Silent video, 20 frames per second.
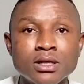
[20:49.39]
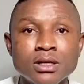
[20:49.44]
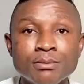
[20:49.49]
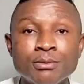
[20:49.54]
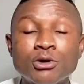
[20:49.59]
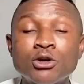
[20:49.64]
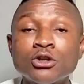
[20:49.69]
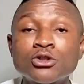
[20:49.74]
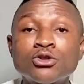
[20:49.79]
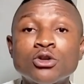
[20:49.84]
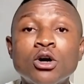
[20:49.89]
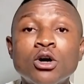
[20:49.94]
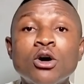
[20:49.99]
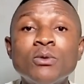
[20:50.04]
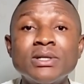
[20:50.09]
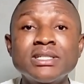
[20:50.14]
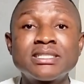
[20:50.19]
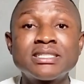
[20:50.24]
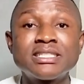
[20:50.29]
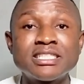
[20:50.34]
Because you're
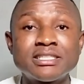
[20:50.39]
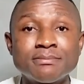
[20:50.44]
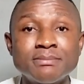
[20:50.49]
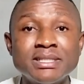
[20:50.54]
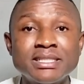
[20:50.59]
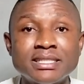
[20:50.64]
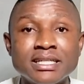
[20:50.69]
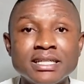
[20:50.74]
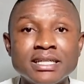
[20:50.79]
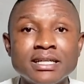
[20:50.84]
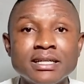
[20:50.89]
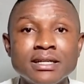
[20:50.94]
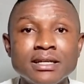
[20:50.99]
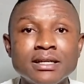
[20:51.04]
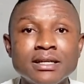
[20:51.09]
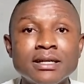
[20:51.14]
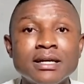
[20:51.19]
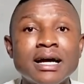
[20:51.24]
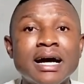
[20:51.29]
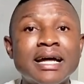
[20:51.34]
always dismissing,
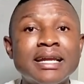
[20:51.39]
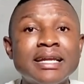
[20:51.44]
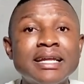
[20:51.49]
and